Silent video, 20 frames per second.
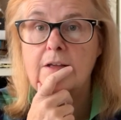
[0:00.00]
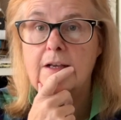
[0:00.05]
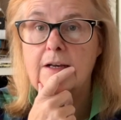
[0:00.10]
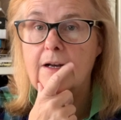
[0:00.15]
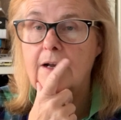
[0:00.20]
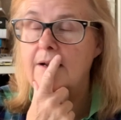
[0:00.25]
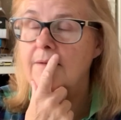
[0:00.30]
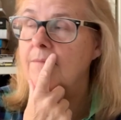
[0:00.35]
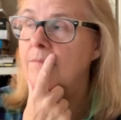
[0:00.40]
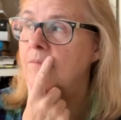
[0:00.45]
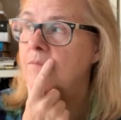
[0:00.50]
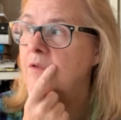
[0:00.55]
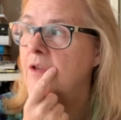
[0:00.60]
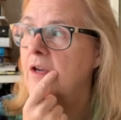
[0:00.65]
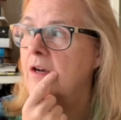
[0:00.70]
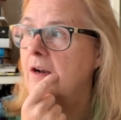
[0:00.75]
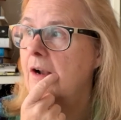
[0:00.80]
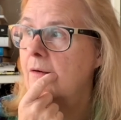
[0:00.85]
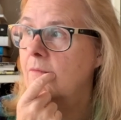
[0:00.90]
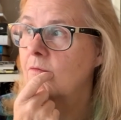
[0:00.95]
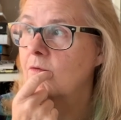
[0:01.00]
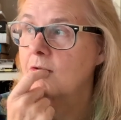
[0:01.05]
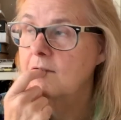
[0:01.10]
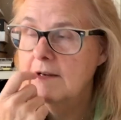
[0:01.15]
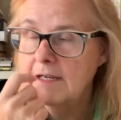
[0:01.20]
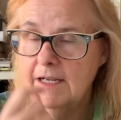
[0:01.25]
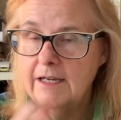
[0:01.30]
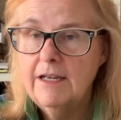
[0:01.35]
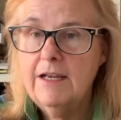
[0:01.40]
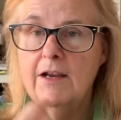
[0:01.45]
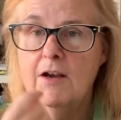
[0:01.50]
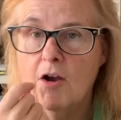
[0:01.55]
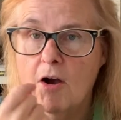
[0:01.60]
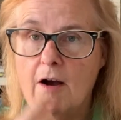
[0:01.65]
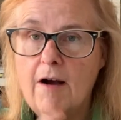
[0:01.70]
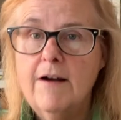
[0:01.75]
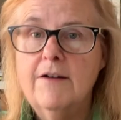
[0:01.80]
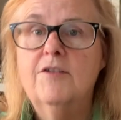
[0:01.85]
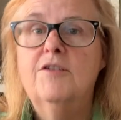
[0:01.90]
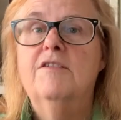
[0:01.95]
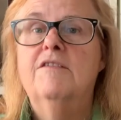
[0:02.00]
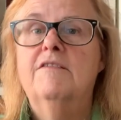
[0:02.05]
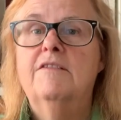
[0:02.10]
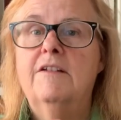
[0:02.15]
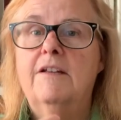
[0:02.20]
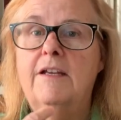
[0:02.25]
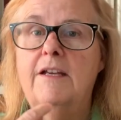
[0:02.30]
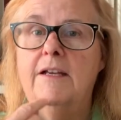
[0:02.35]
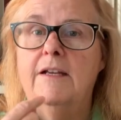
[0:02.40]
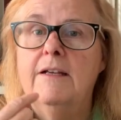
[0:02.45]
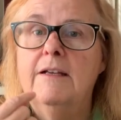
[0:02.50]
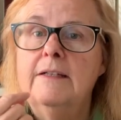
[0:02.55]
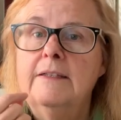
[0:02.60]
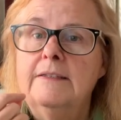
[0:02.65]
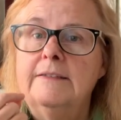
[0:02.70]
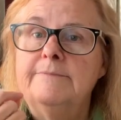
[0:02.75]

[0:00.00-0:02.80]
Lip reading: that I'm really consciously